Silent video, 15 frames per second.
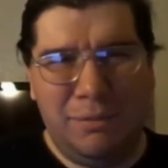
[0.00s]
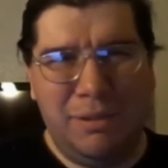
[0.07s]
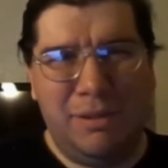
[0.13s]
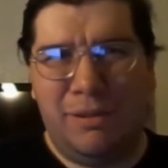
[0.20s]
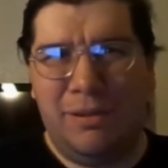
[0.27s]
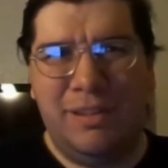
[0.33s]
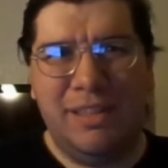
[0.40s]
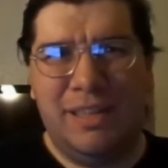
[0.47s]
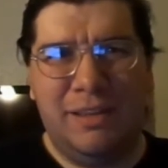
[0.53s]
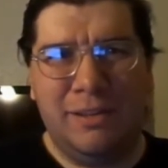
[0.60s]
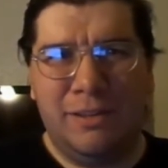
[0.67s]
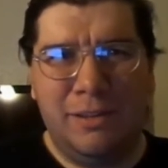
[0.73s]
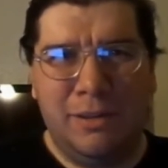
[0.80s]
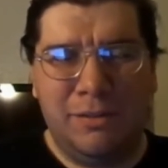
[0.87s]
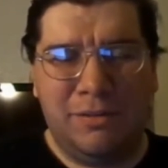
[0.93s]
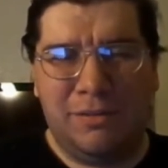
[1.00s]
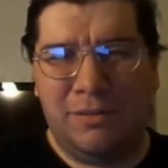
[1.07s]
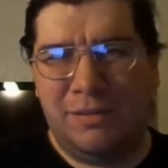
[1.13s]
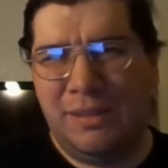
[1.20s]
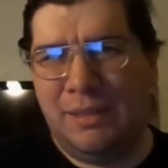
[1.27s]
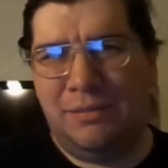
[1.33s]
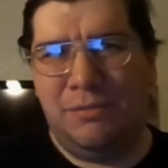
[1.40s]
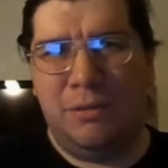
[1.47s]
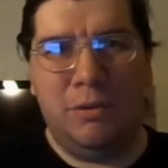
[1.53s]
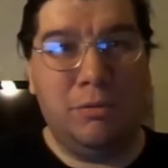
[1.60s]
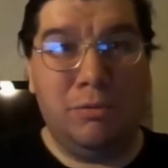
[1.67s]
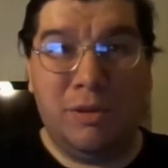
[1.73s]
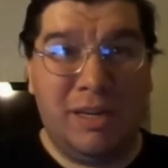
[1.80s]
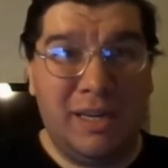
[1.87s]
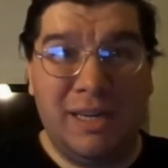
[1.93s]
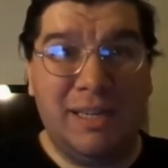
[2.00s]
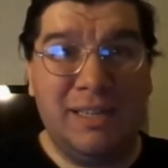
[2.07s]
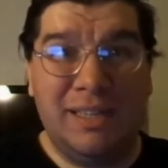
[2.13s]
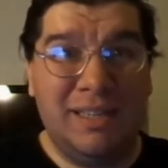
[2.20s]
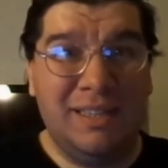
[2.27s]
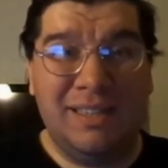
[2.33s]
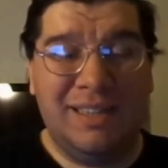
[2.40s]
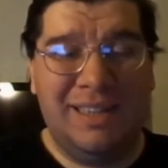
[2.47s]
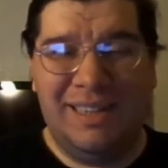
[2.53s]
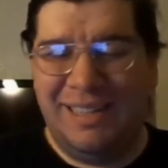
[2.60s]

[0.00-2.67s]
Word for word: Along with all the other ghosts, yeah, for a ride, and